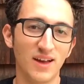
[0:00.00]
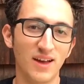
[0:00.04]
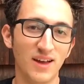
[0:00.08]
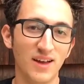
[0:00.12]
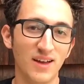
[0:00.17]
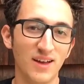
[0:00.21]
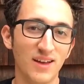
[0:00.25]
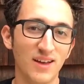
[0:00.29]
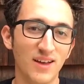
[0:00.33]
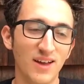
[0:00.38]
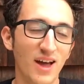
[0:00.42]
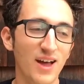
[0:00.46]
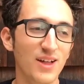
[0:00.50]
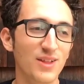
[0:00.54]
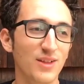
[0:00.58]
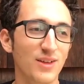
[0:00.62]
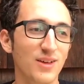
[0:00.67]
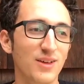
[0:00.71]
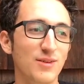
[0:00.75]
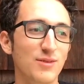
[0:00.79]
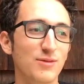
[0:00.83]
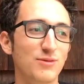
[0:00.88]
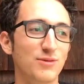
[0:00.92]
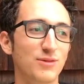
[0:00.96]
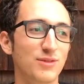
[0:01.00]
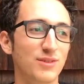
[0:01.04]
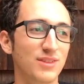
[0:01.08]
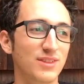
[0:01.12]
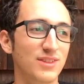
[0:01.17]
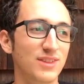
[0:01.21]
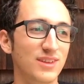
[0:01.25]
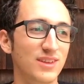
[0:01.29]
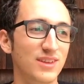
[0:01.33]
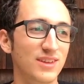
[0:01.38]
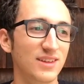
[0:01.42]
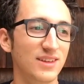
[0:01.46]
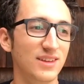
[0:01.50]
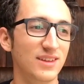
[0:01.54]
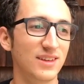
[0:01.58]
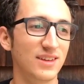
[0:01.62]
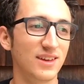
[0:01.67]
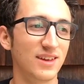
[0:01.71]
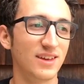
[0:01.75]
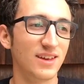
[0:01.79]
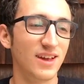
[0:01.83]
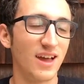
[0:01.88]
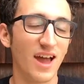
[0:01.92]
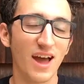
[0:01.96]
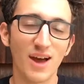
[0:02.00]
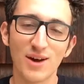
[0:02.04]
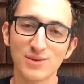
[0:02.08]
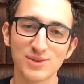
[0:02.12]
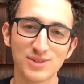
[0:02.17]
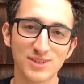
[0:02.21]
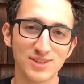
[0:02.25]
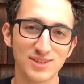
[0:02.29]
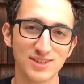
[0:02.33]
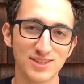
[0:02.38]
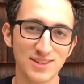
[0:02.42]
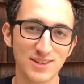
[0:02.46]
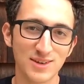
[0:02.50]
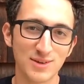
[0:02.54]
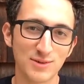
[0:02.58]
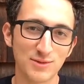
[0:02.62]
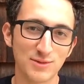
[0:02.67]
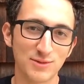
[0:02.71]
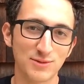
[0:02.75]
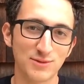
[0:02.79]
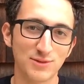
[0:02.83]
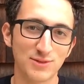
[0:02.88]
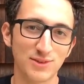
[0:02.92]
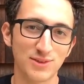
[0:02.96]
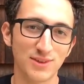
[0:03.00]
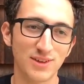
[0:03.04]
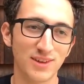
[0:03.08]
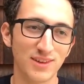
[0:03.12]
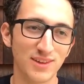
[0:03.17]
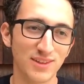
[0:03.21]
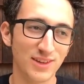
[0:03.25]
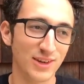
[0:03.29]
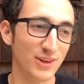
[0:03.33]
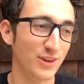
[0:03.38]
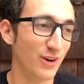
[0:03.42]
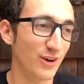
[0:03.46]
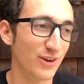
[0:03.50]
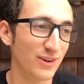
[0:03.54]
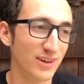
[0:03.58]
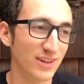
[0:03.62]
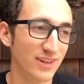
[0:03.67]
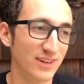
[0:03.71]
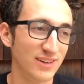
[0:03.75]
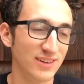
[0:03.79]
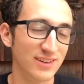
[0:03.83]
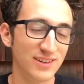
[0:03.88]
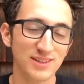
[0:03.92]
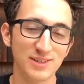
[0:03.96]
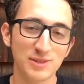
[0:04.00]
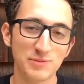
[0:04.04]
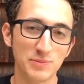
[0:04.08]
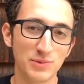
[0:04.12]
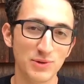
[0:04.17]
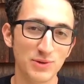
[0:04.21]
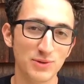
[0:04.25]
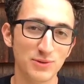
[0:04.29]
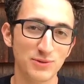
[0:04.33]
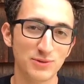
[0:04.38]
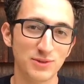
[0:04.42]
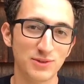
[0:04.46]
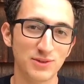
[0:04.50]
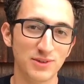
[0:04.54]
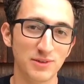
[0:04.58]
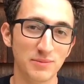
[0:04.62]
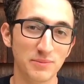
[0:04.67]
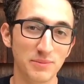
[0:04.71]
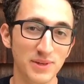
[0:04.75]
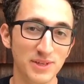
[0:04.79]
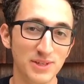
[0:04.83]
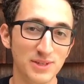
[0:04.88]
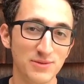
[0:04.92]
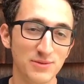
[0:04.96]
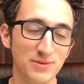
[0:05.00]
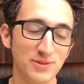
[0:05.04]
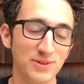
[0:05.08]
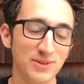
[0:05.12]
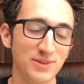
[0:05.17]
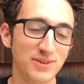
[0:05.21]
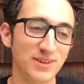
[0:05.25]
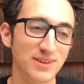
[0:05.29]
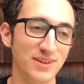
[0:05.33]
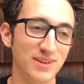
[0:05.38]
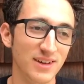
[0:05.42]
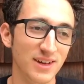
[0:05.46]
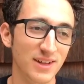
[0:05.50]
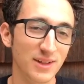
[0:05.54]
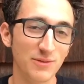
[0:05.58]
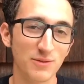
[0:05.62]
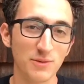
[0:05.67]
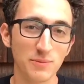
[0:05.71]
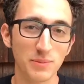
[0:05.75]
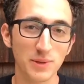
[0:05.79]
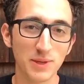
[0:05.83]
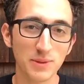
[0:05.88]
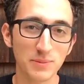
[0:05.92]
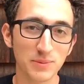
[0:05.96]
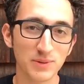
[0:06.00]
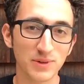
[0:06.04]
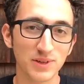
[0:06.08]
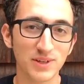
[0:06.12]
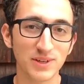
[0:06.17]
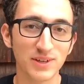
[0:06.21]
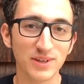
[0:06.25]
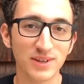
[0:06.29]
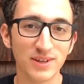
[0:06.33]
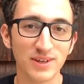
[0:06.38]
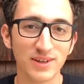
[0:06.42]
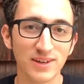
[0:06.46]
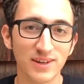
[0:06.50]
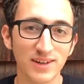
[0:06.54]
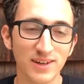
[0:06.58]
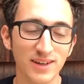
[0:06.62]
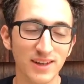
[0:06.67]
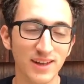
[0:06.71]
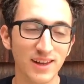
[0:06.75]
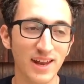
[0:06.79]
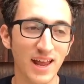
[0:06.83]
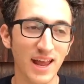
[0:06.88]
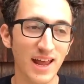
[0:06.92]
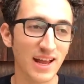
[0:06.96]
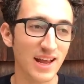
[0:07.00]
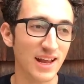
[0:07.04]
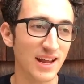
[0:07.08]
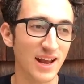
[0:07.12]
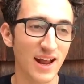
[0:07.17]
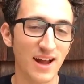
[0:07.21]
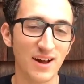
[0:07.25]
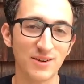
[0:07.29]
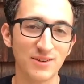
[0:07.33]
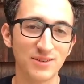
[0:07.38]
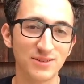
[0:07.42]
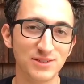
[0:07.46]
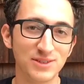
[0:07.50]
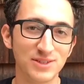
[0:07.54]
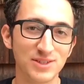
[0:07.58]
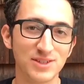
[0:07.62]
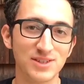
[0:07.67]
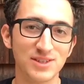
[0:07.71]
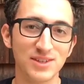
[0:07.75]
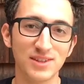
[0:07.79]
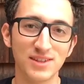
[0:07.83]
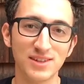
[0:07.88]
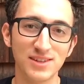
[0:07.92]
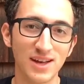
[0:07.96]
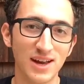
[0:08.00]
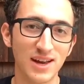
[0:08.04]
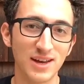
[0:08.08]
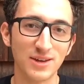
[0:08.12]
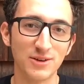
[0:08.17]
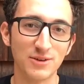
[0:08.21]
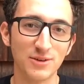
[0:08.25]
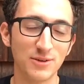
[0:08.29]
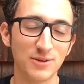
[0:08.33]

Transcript: Uh, I love the house itself, the garden. It's beautiful and peaceful. I love the people here and hanging out just in the dining